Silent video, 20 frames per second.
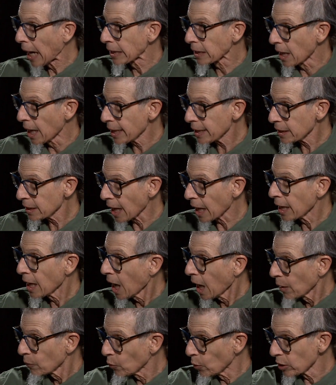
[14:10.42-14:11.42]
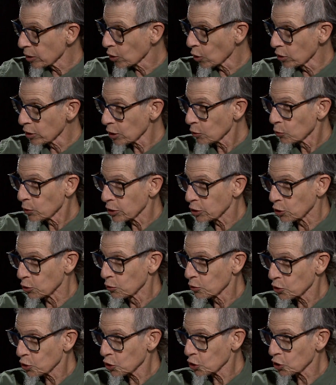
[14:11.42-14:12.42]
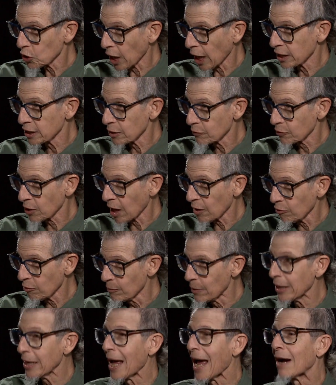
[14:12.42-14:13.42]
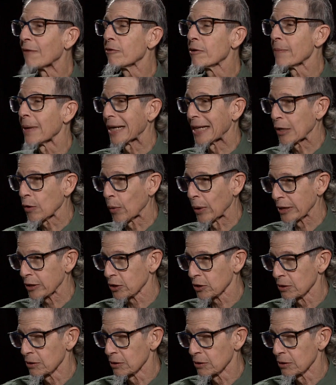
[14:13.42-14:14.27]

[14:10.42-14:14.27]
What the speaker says: I like that. We're going to reduce the size of government. Everybody quits.